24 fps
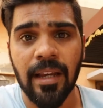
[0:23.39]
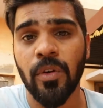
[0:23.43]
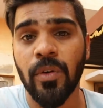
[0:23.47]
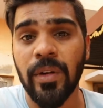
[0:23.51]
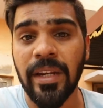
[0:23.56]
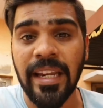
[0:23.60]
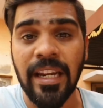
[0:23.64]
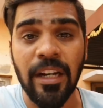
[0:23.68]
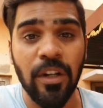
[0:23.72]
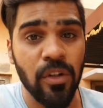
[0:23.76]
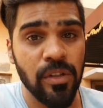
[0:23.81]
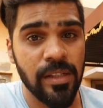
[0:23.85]
you
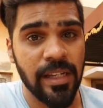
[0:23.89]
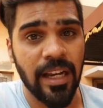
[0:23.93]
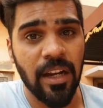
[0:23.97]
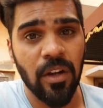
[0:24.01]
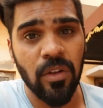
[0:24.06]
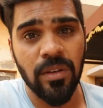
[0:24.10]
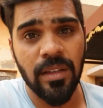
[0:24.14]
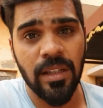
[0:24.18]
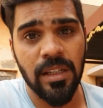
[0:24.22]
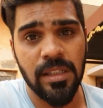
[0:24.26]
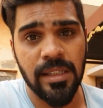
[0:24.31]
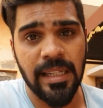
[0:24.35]
need to check
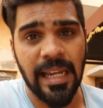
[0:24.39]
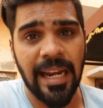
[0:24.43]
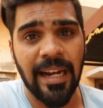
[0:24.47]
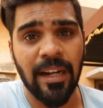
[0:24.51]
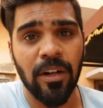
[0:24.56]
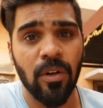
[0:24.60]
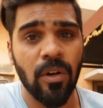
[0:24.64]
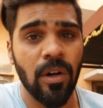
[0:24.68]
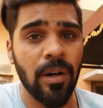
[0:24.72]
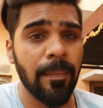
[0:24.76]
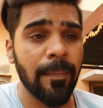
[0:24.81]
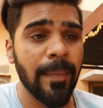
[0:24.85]
out this
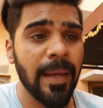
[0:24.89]
site called